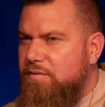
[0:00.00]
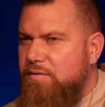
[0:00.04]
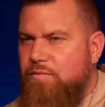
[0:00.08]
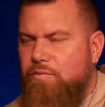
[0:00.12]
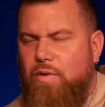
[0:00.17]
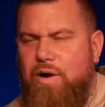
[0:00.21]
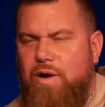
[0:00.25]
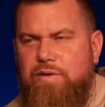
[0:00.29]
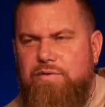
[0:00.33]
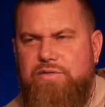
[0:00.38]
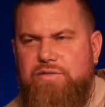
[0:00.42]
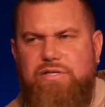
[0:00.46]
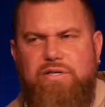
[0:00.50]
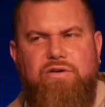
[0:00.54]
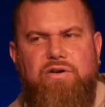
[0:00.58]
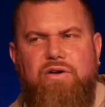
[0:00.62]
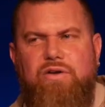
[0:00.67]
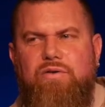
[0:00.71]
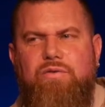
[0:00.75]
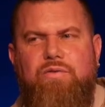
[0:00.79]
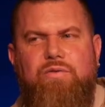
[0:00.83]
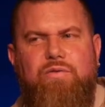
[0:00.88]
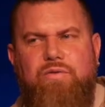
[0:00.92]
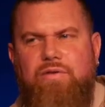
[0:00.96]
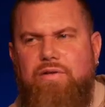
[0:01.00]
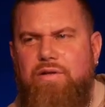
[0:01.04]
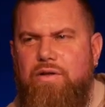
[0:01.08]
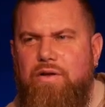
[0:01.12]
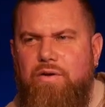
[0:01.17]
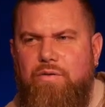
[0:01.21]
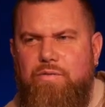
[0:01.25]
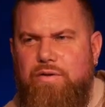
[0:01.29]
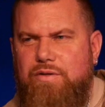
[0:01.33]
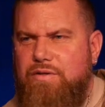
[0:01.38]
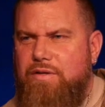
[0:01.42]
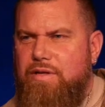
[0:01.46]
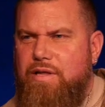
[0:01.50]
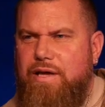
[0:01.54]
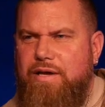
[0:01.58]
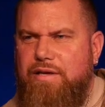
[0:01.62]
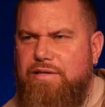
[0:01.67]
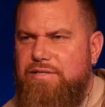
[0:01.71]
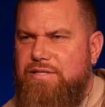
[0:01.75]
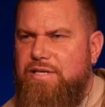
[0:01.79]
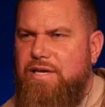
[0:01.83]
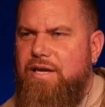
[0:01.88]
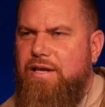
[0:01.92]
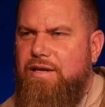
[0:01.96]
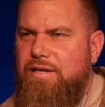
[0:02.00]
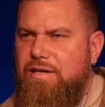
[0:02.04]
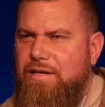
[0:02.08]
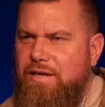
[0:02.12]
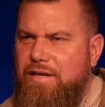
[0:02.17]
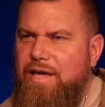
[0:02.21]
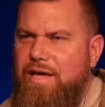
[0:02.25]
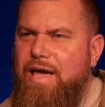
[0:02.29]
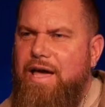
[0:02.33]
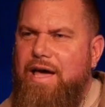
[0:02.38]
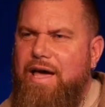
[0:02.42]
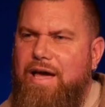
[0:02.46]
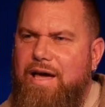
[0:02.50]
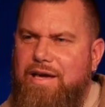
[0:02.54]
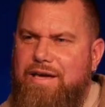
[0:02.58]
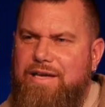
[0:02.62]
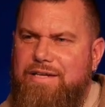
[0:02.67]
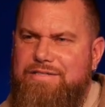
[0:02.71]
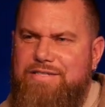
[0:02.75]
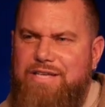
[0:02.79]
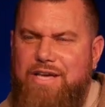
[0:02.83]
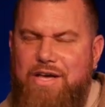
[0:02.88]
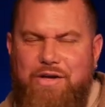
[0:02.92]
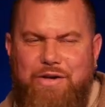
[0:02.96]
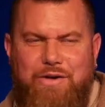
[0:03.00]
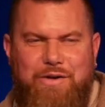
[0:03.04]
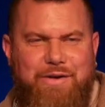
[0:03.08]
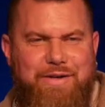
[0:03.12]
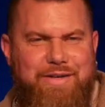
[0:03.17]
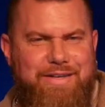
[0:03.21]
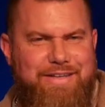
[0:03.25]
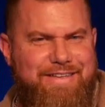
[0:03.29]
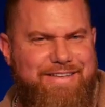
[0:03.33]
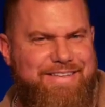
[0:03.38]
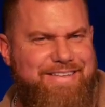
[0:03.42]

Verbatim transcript: Why was there no, no one like said, yeah, I could tell.